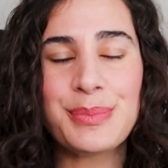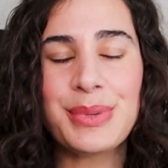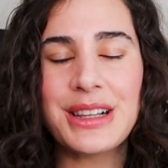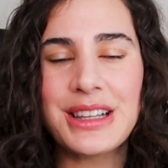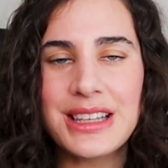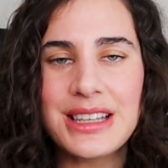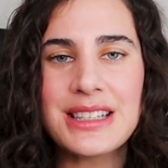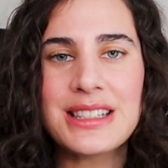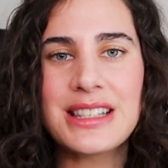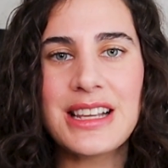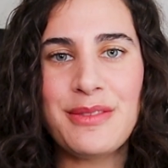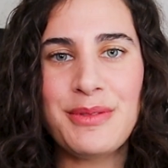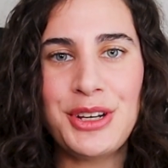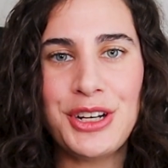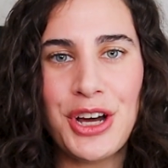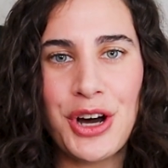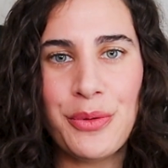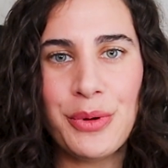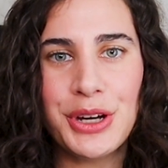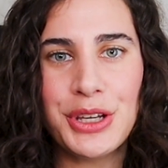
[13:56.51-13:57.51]
Please let me
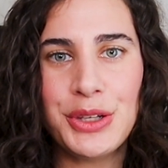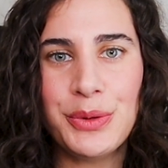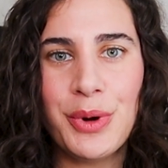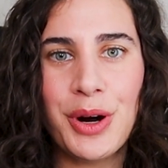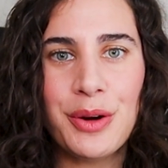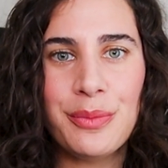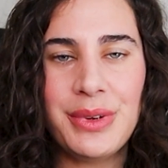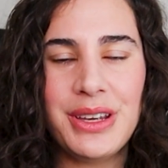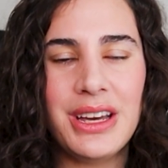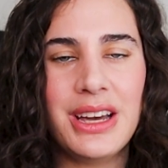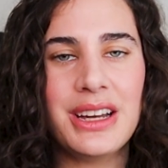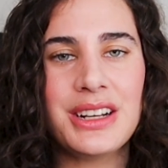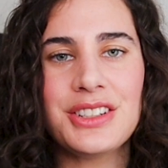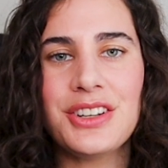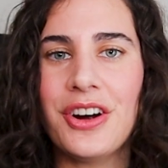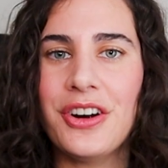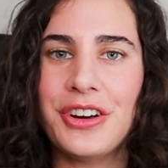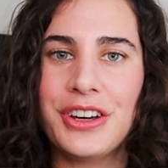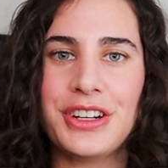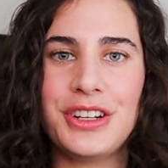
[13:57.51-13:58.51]
know what you are being
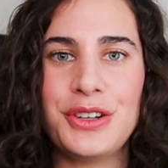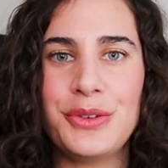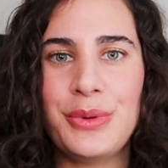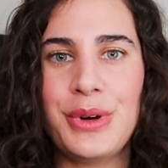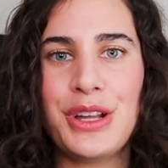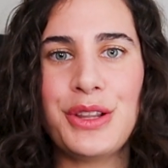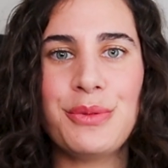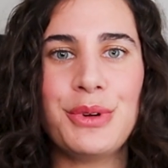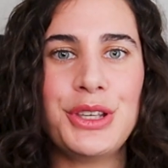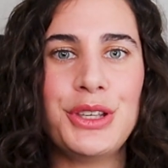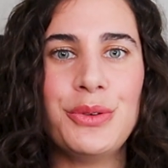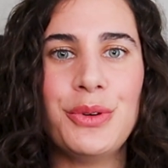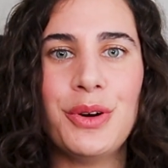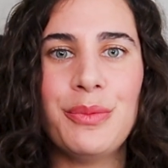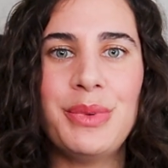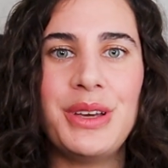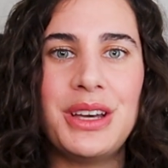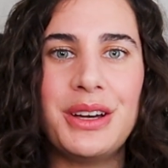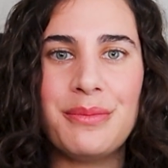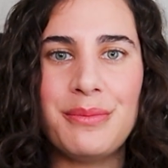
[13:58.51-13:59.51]
targeted with, what you are
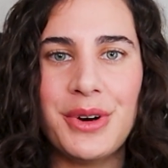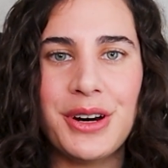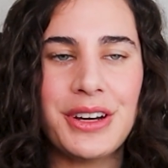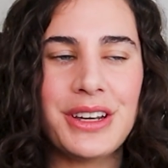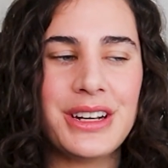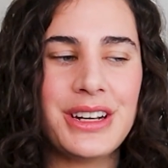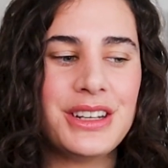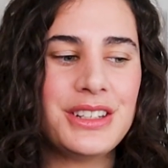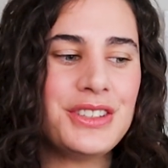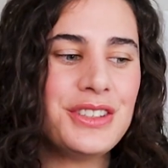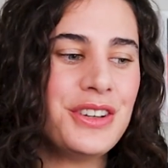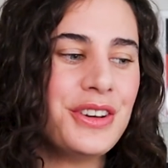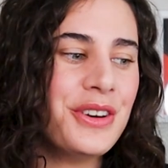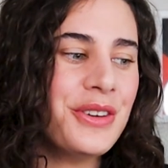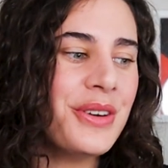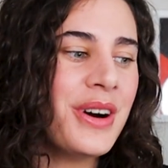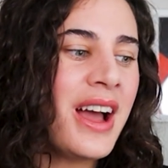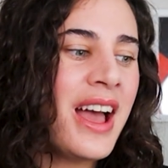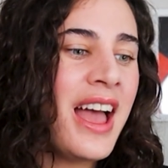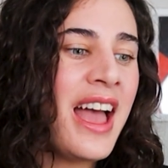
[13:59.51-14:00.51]
being marketed
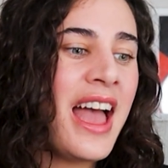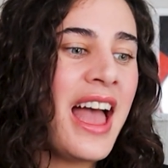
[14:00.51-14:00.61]
to.